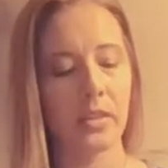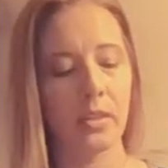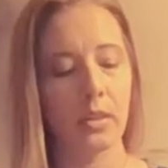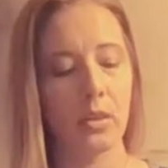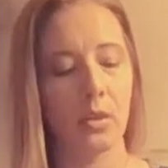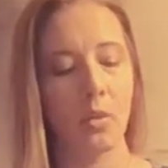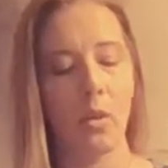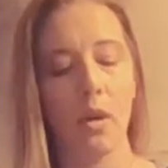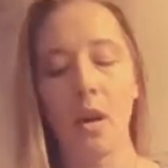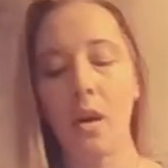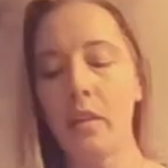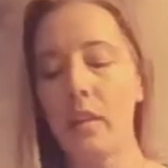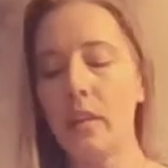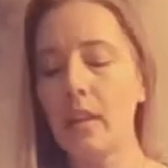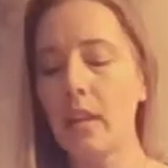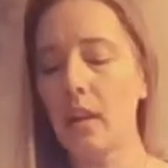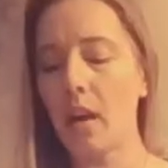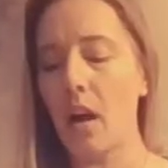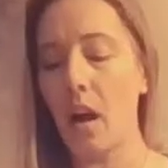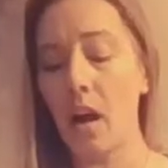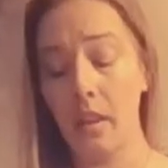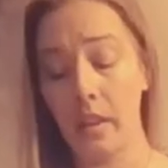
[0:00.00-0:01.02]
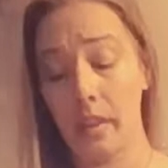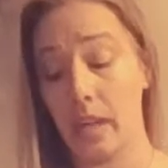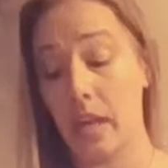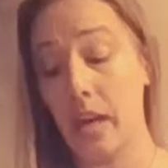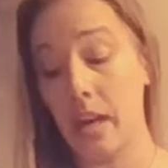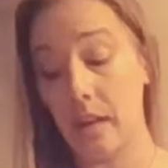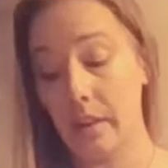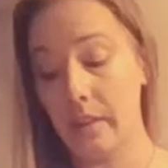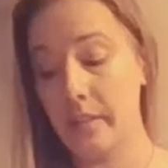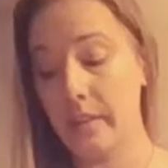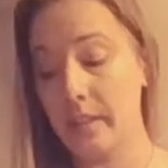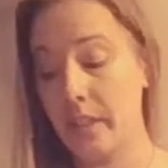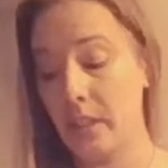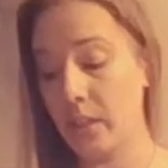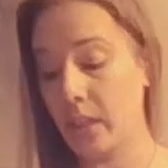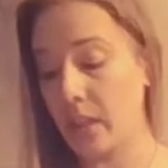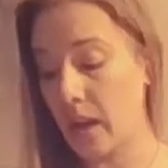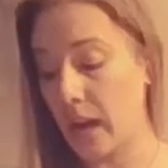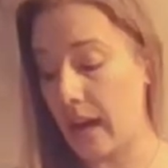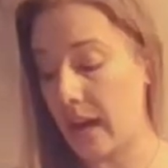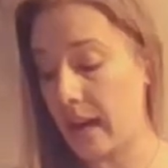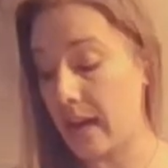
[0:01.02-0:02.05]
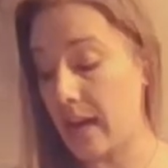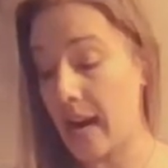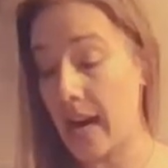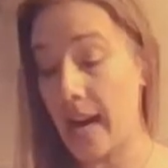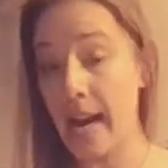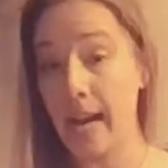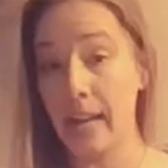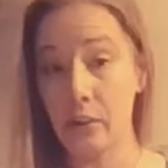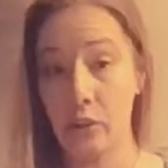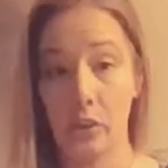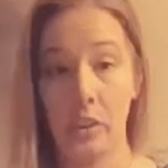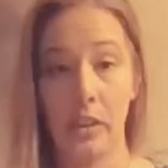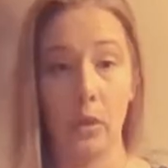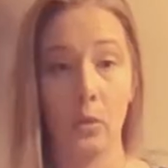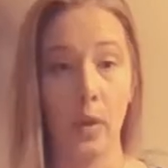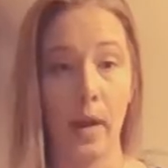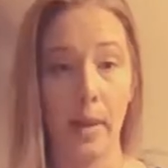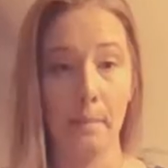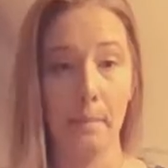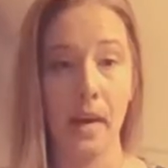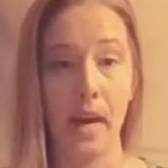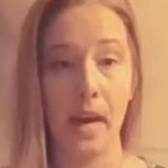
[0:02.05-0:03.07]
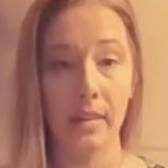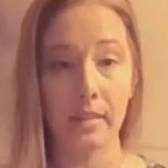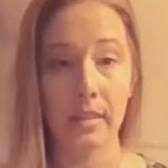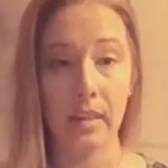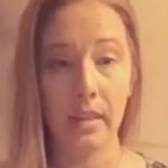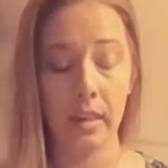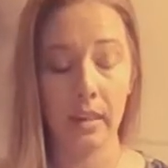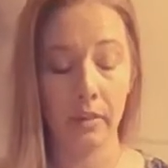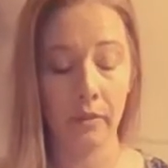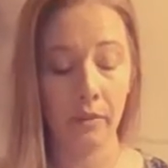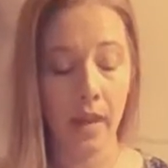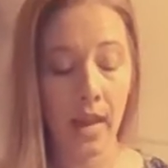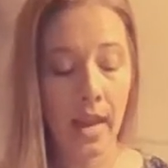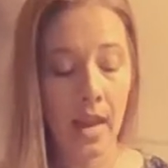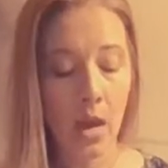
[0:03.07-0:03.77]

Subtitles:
you know, all the cards here are actually quite positive.